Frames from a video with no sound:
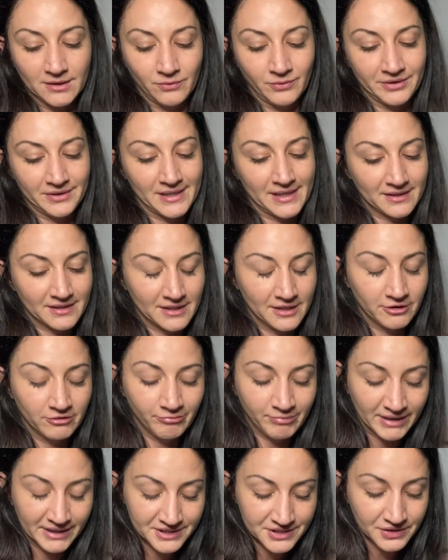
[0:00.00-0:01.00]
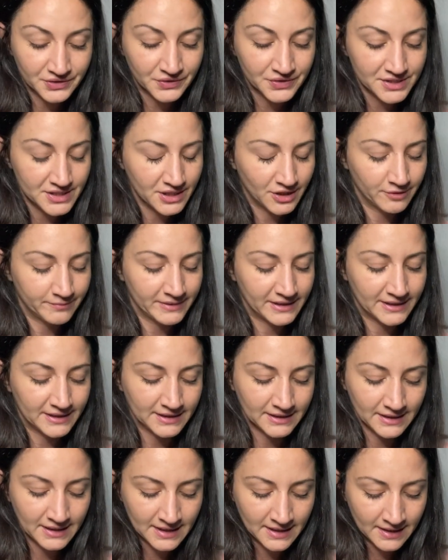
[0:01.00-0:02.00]
But that King of Pentacles here,
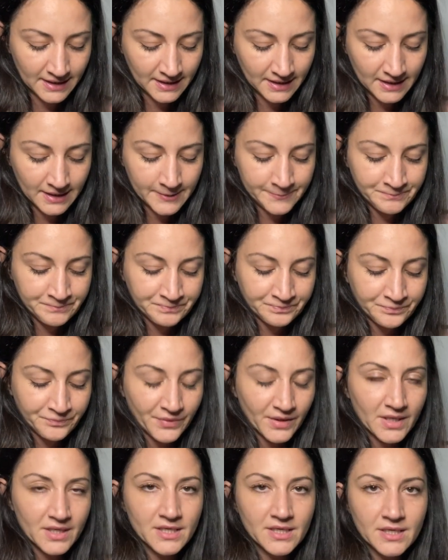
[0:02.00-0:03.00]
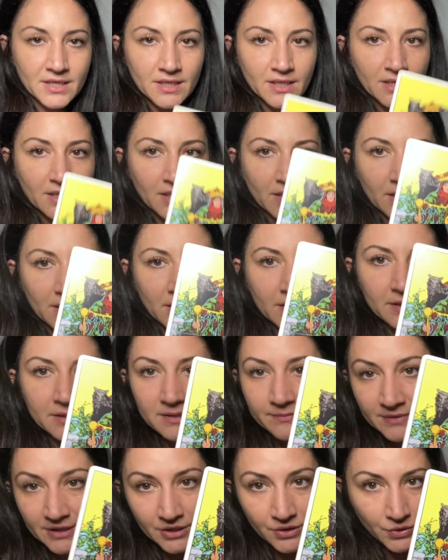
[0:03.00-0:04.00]
man, he he's
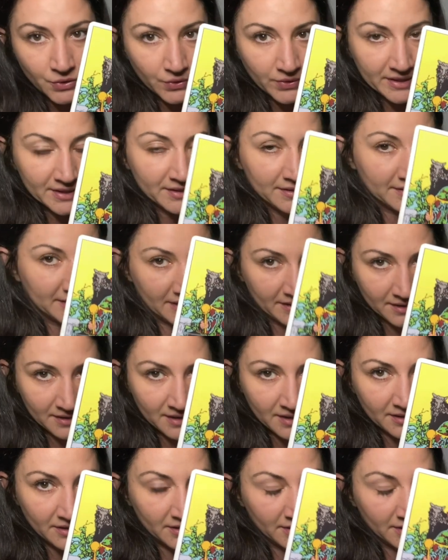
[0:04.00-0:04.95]
somebody who is dedicated.